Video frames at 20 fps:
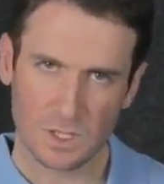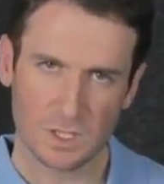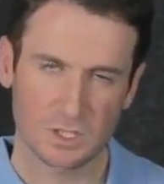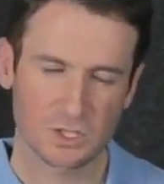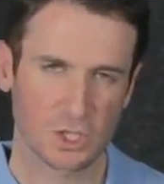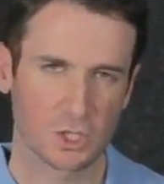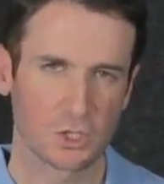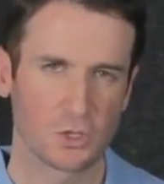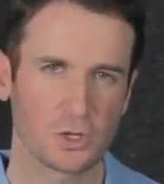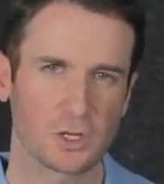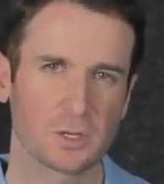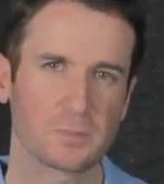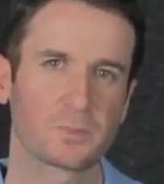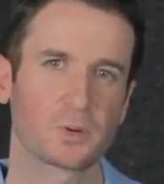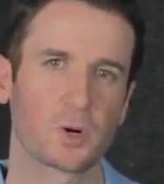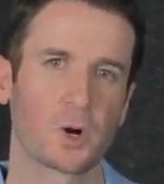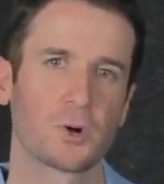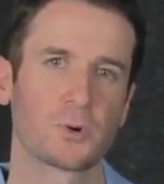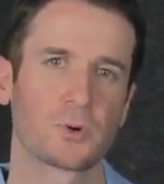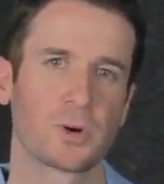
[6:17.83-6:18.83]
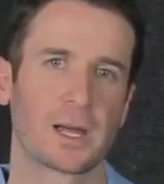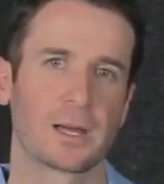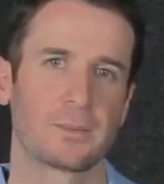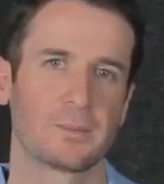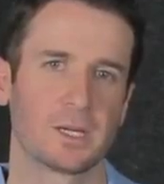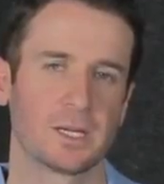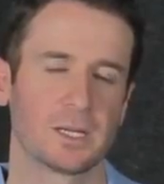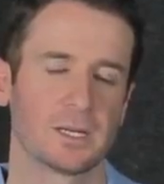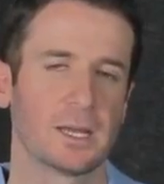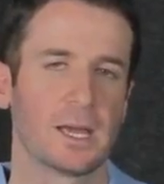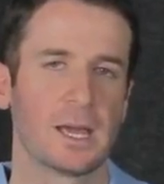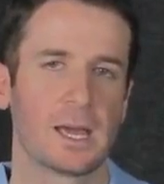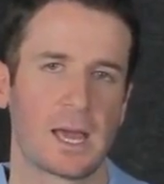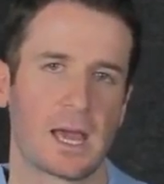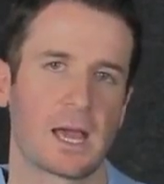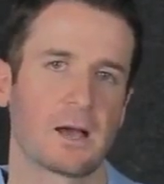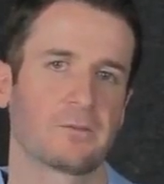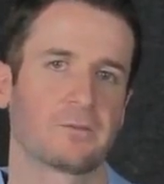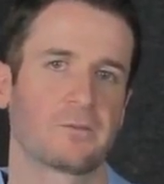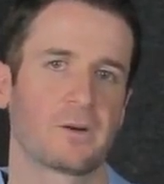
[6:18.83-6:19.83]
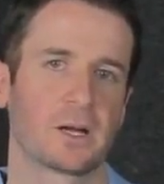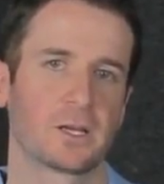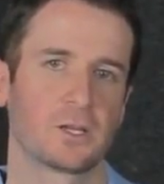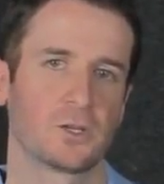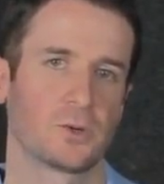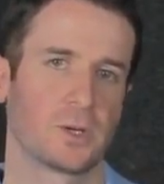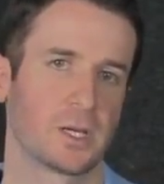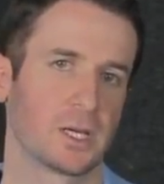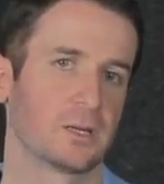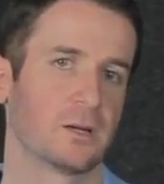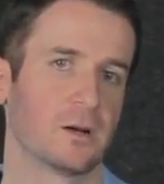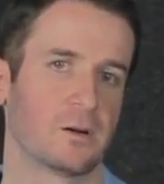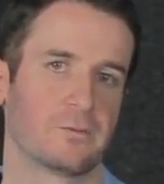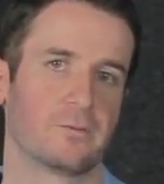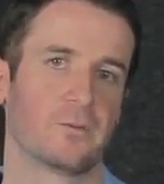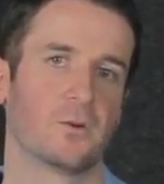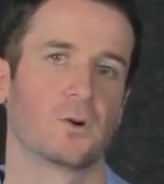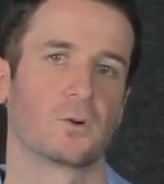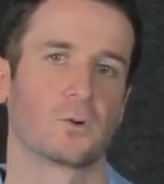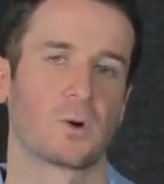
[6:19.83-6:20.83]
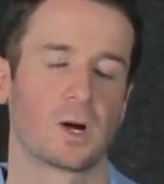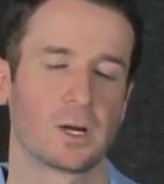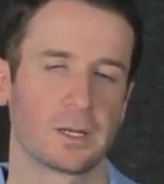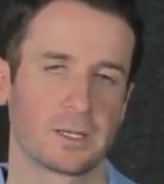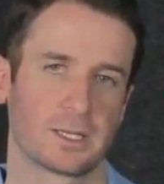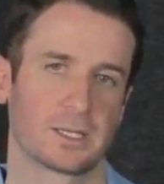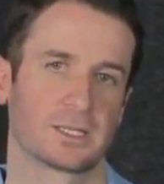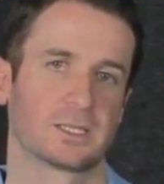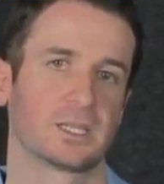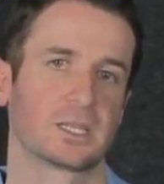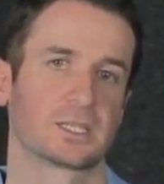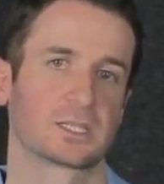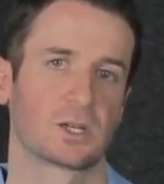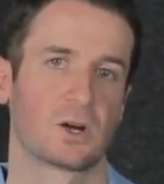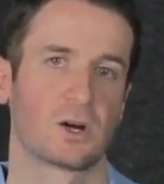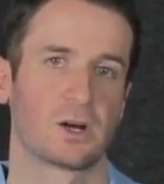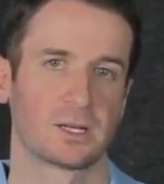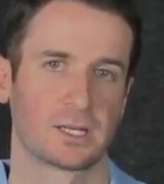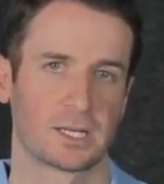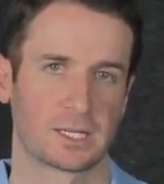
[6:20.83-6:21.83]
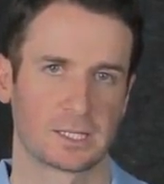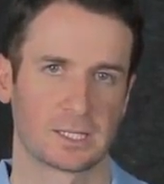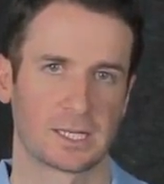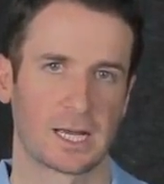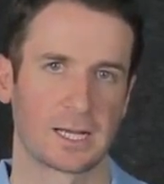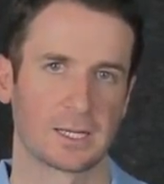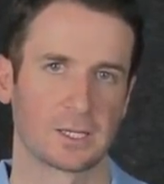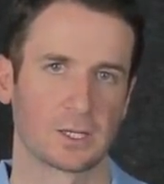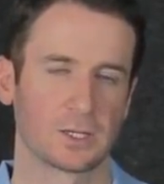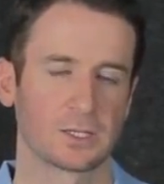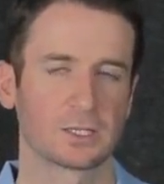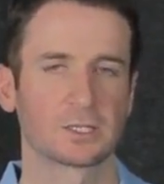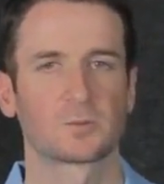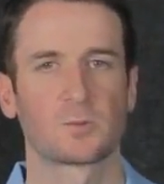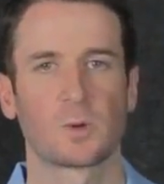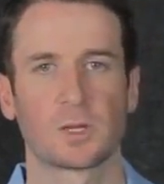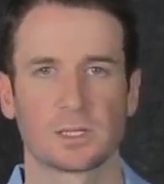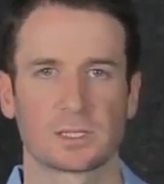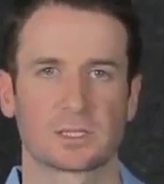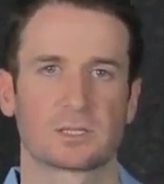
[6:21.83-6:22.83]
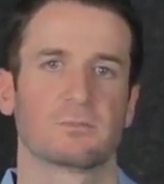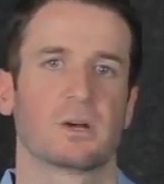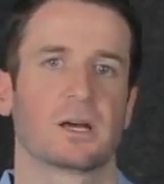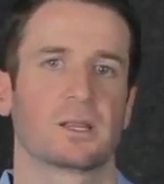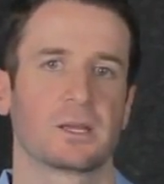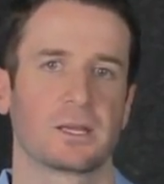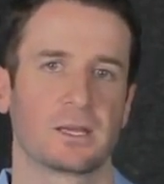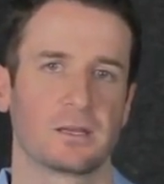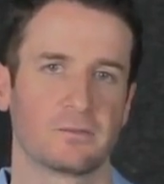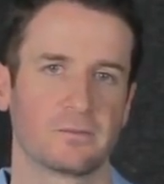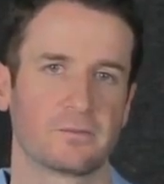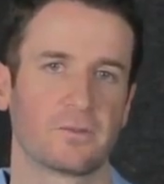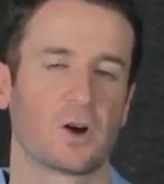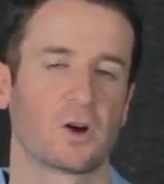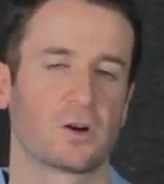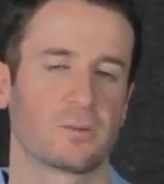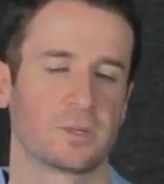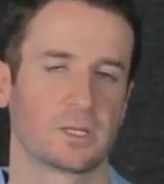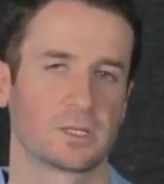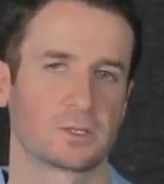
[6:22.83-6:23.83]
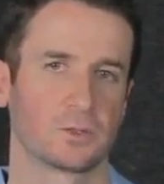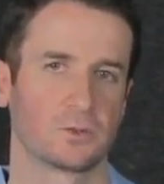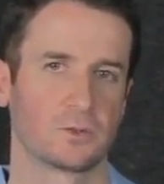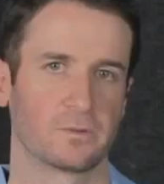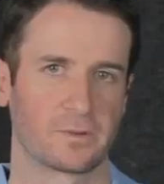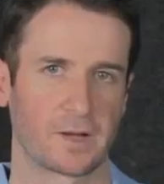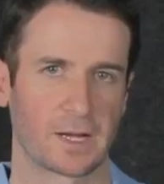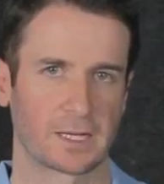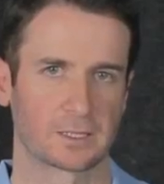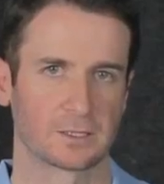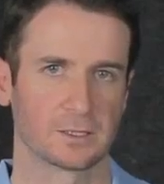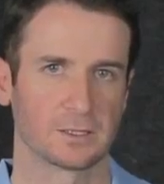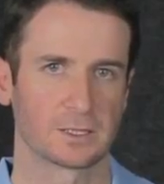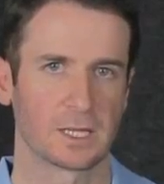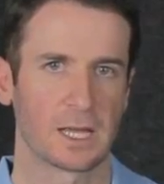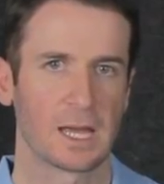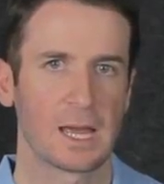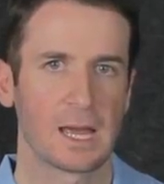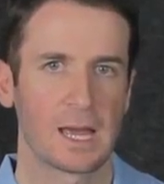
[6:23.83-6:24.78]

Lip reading: So you can program in how far you hit a 4-iron, a 6-iron and an 8-iron, as well as some other environmental factors.